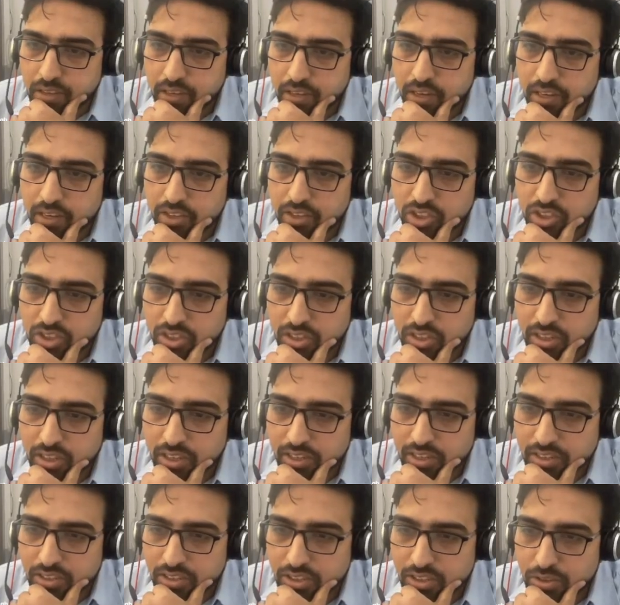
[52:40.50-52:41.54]
Yeah, Chitra
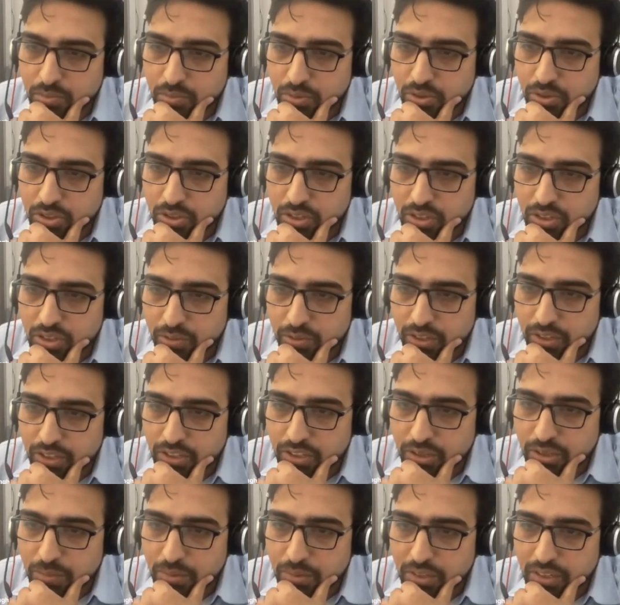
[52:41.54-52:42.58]
has just posted a
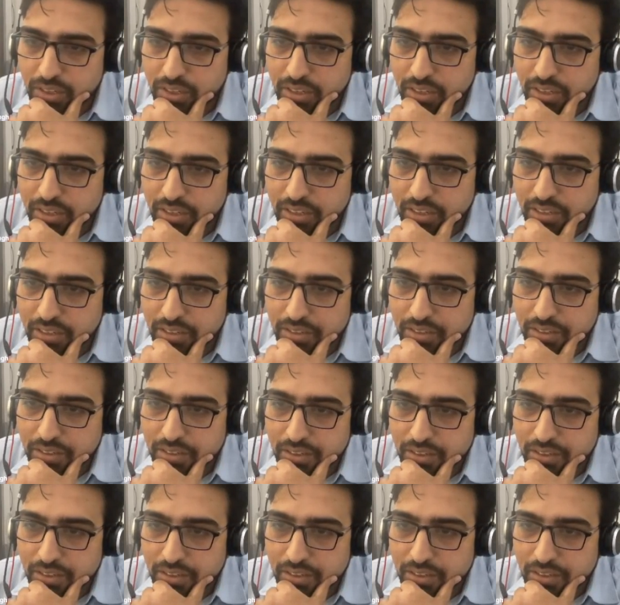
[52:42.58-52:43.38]
quick summary here.